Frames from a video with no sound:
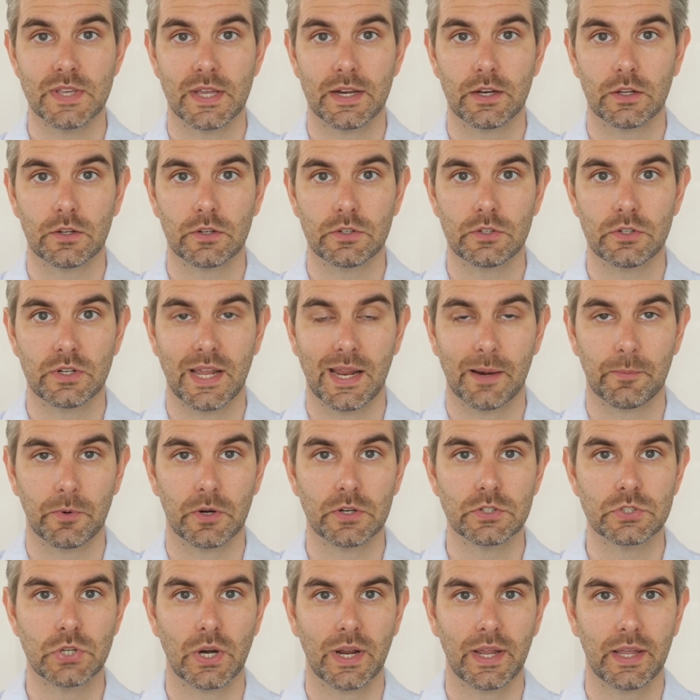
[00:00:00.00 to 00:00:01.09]
setting on your
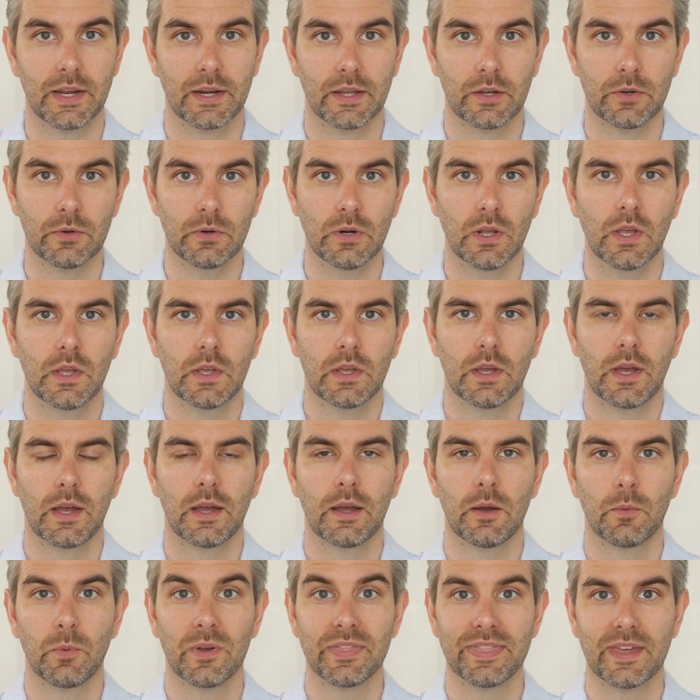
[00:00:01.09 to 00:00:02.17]
camera, try it out.
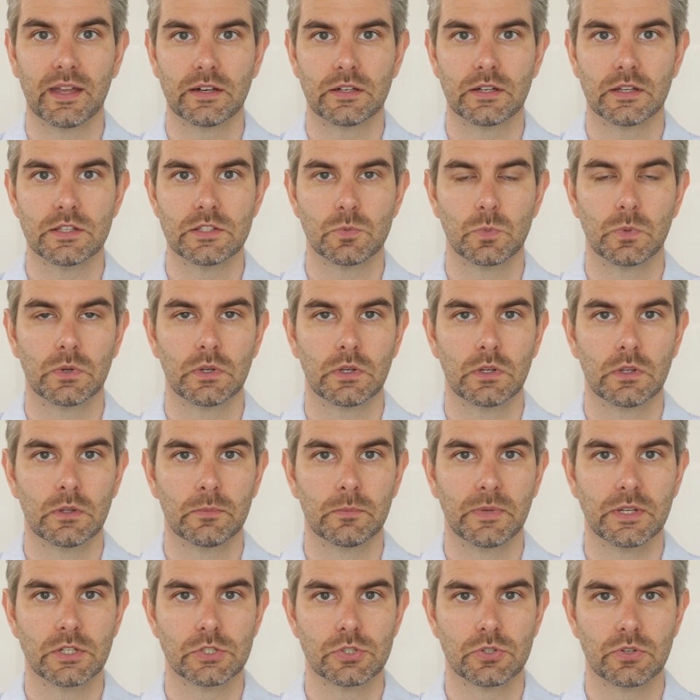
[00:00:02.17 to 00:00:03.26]
What that does
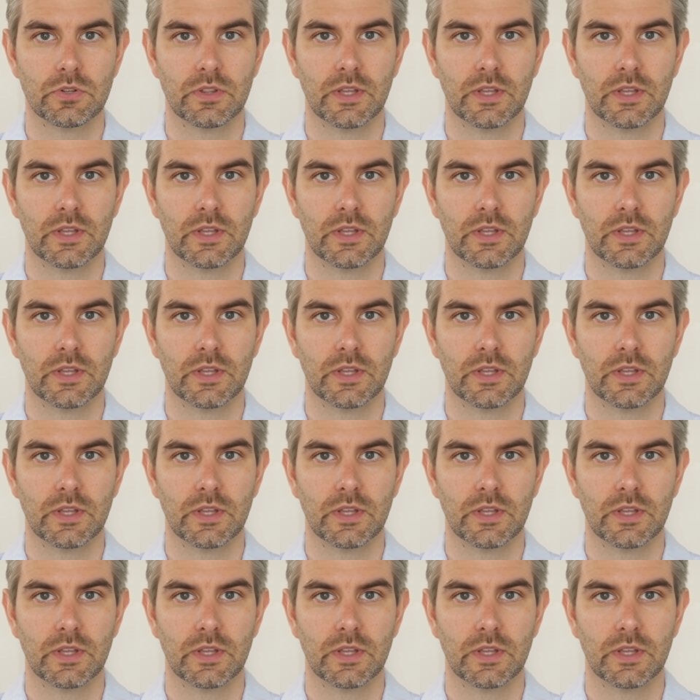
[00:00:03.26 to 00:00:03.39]
will make sure